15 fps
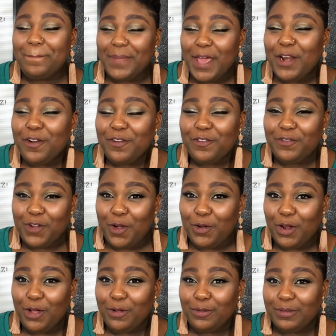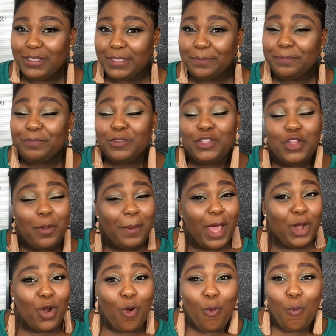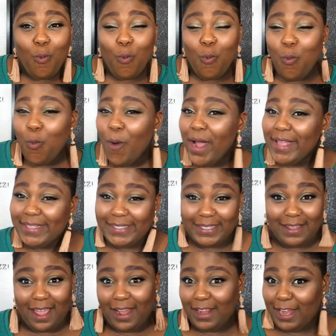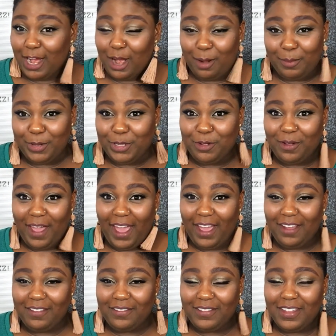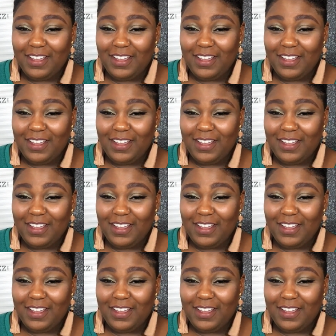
better photos no matter what kind of camera you have.